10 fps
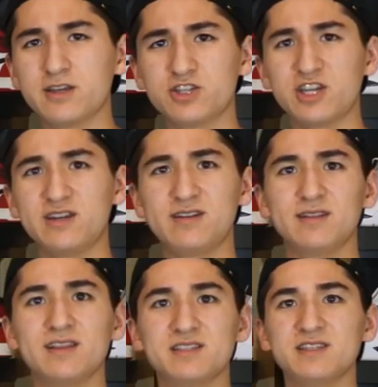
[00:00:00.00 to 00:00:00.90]
Shane
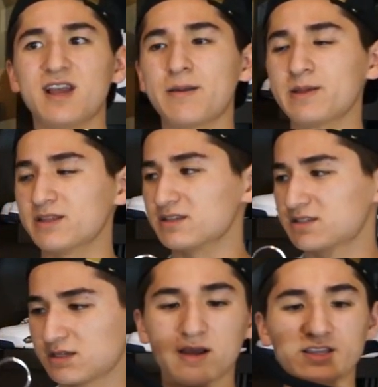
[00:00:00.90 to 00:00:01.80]
and Lizzie got me
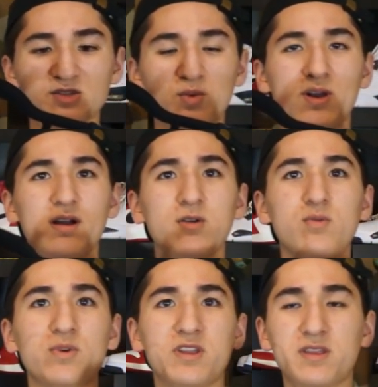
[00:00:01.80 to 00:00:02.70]
this as well
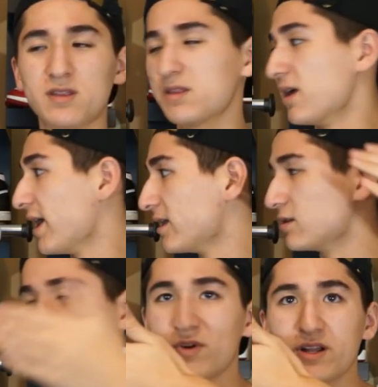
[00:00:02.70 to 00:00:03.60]
with that
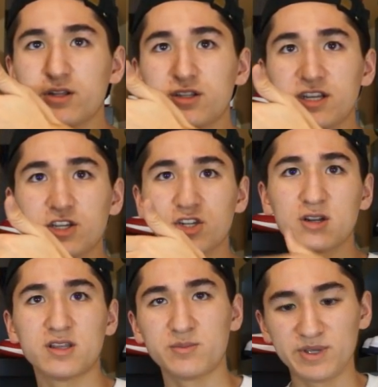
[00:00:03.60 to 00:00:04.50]
red
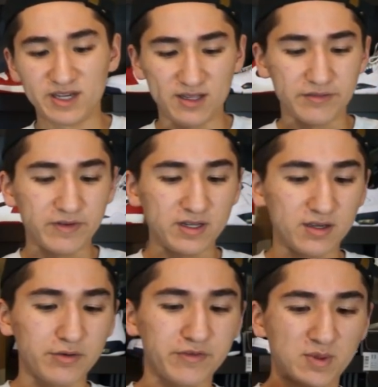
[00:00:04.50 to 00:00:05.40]
t-shirt in the beginning of the
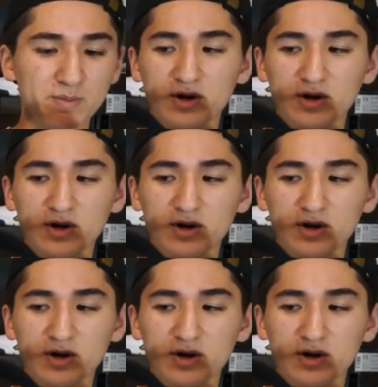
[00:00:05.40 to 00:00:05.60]
video for my